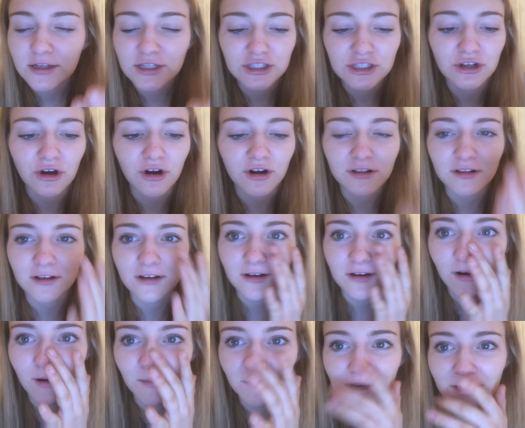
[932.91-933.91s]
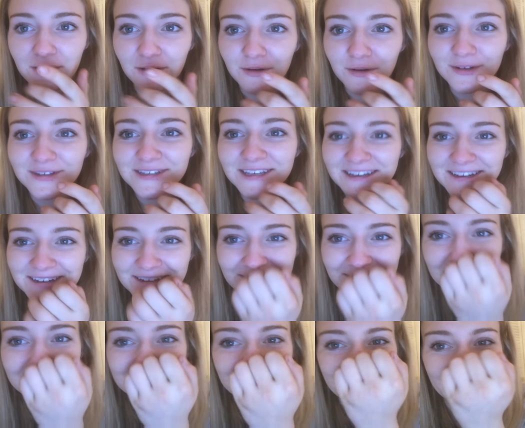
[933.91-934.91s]
chocolate on my nose.
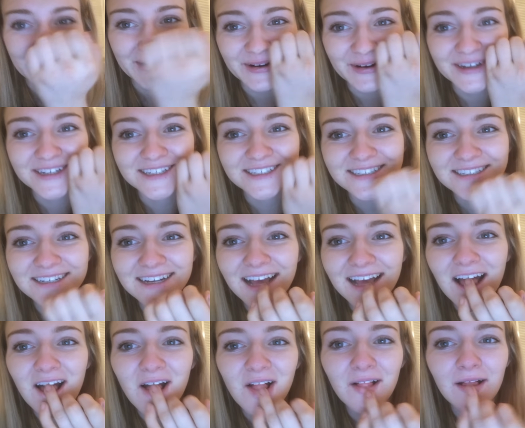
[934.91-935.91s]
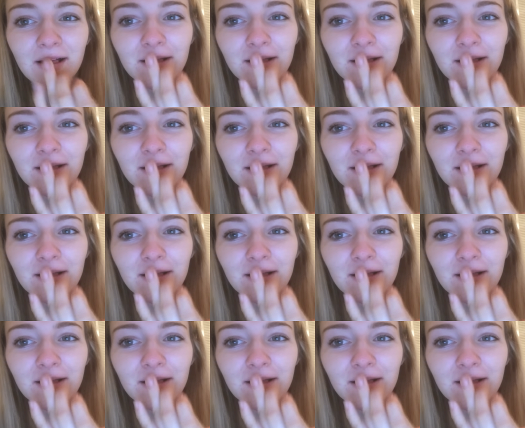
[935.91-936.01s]
Oh my gosh.